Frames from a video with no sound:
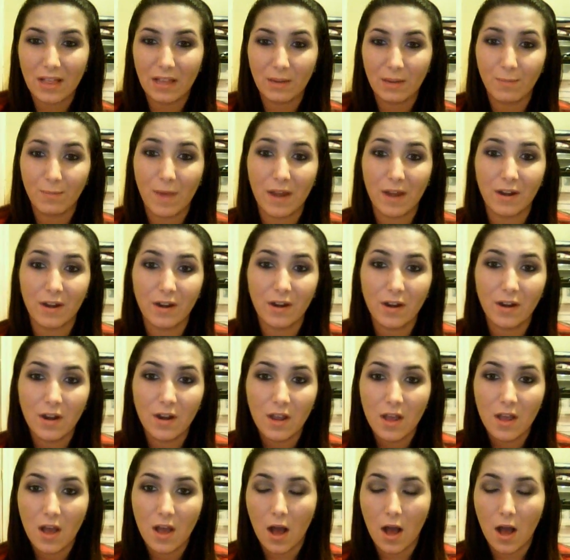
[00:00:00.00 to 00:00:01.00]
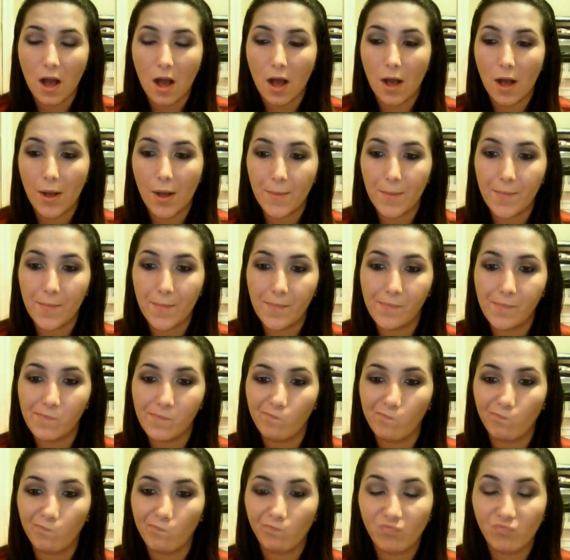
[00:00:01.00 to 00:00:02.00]
I like better,
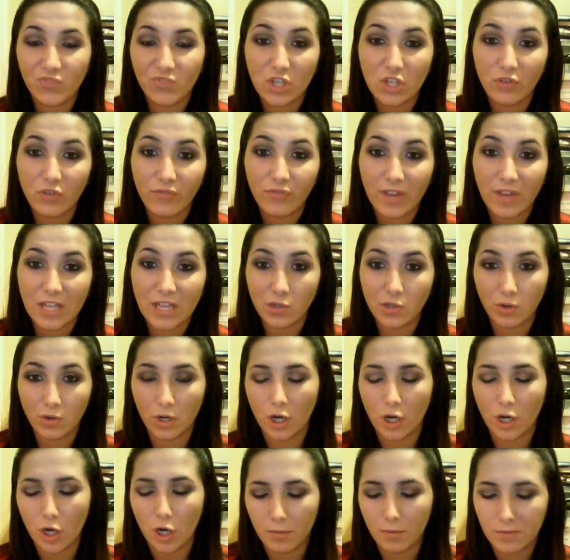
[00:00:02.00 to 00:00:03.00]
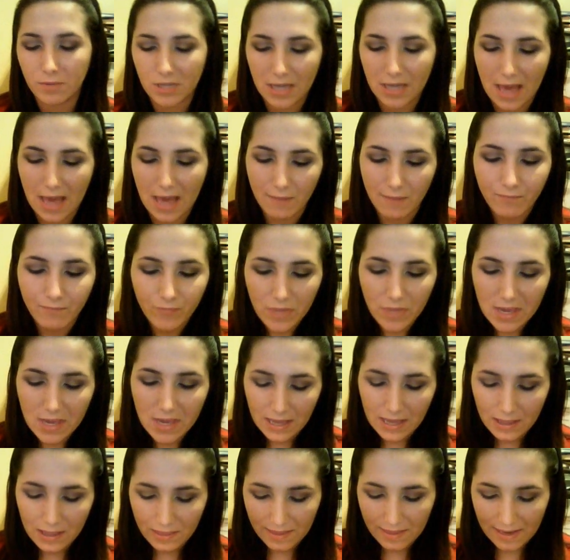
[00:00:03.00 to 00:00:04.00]
um, Too Faced or Urban Decay.
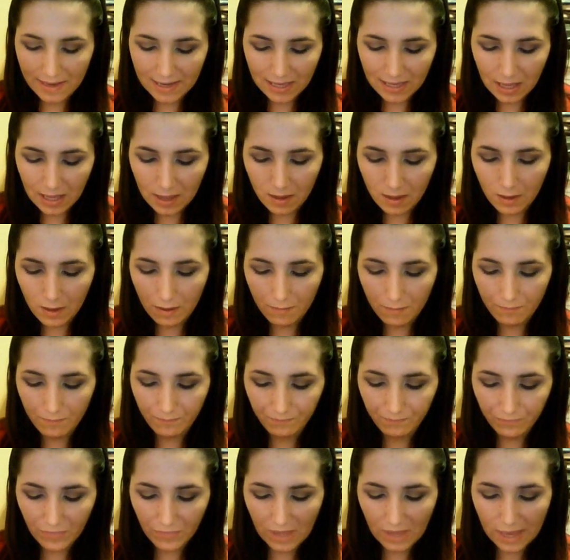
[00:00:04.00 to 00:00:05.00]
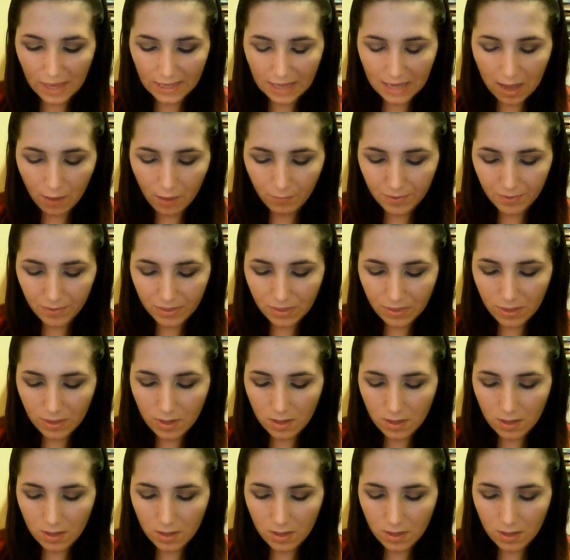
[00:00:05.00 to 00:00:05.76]
Then it came I got uh, with